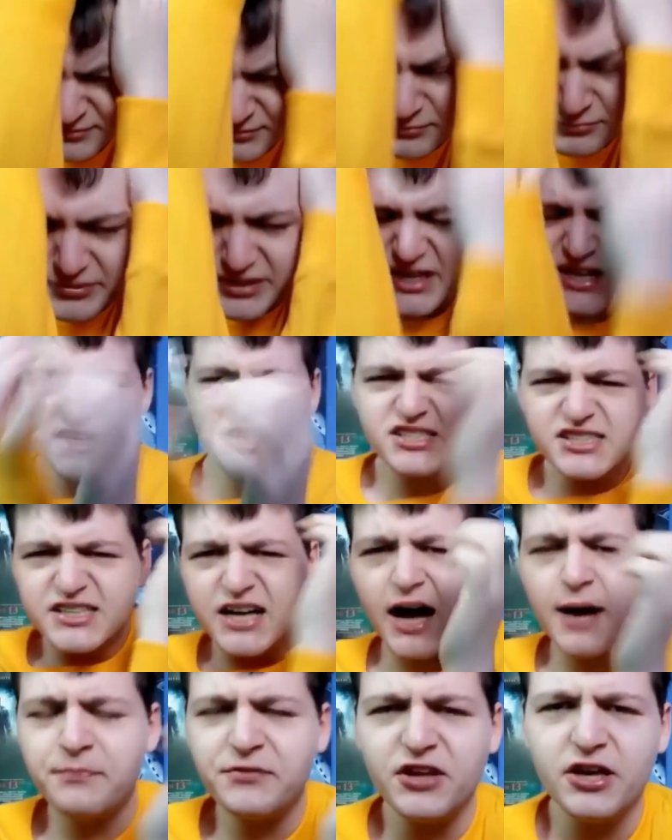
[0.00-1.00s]
We need to
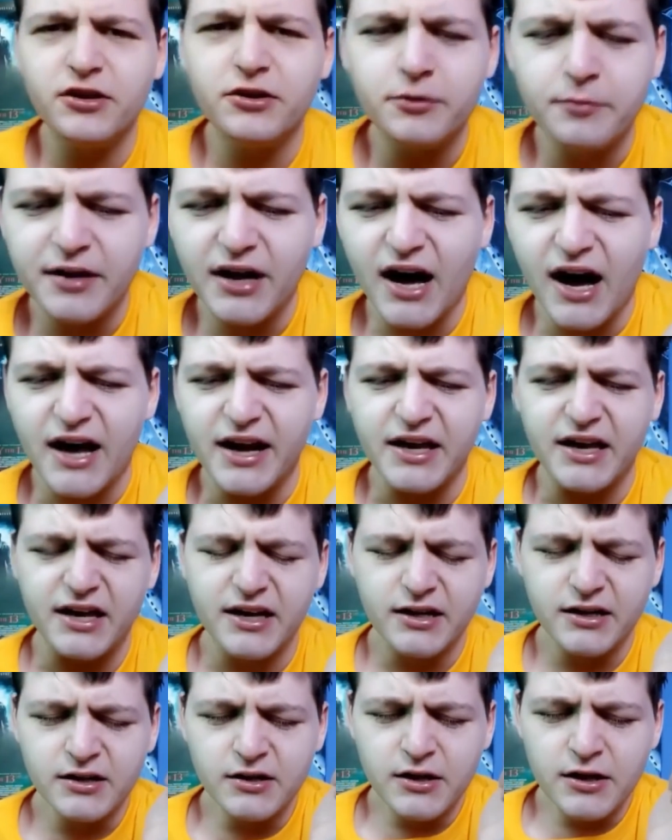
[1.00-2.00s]
stop the Illuminati.
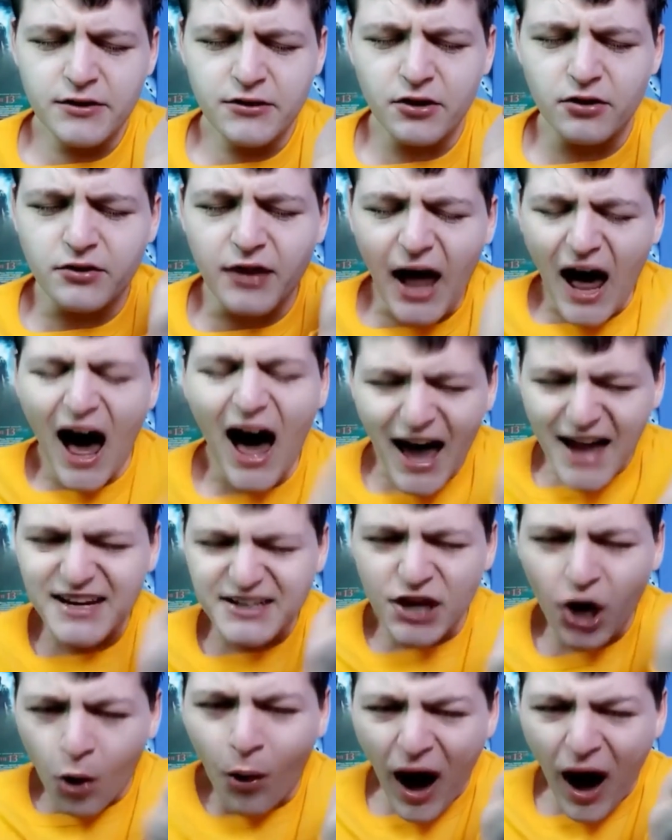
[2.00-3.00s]
They're lying to